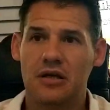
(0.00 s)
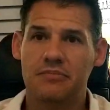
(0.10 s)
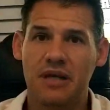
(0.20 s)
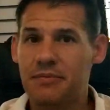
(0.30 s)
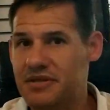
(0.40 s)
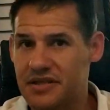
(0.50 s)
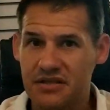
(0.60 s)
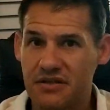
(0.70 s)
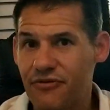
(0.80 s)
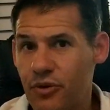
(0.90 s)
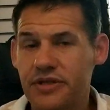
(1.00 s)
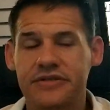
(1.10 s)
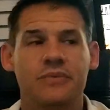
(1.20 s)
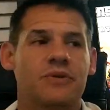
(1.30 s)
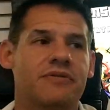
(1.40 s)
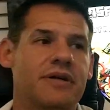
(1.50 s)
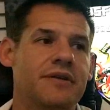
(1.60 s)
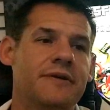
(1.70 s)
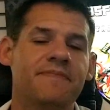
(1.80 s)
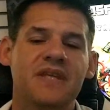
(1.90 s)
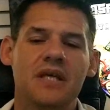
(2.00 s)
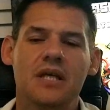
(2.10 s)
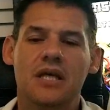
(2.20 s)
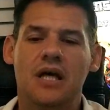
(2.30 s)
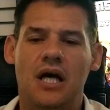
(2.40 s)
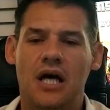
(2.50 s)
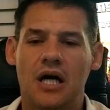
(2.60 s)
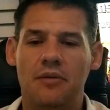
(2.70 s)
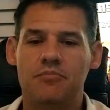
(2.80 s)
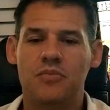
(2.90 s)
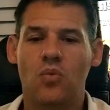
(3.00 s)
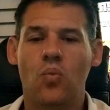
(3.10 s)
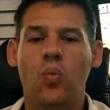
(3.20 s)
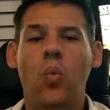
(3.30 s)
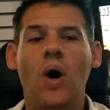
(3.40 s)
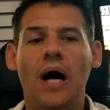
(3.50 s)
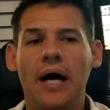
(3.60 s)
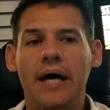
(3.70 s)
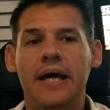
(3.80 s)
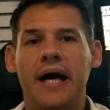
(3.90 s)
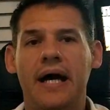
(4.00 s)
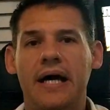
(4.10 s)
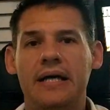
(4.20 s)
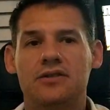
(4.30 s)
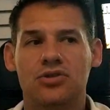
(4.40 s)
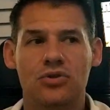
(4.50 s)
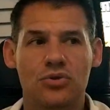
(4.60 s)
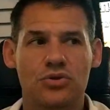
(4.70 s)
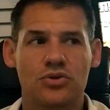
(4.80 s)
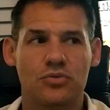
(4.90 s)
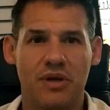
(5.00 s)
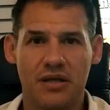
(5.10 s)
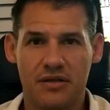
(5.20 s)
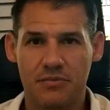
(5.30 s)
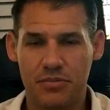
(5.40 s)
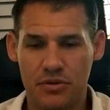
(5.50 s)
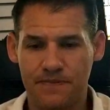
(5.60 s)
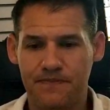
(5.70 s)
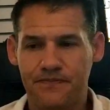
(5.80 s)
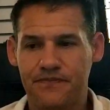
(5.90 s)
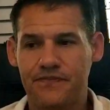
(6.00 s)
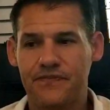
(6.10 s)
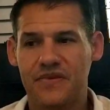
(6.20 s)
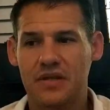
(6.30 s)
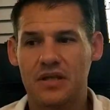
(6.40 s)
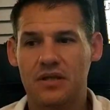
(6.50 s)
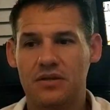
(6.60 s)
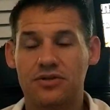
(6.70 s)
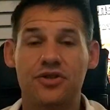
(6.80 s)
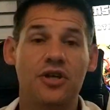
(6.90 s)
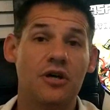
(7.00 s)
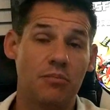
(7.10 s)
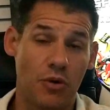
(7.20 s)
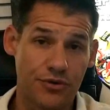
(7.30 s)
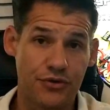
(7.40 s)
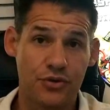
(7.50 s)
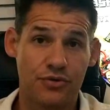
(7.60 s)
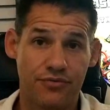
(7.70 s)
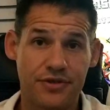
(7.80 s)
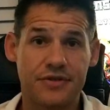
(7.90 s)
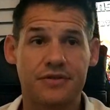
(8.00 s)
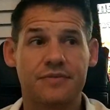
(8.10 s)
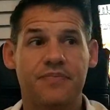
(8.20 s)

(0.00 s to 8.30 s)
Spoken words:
maybe 60-40, somewhere around there. Why I chose to make them blue? There's a multitude of reasons.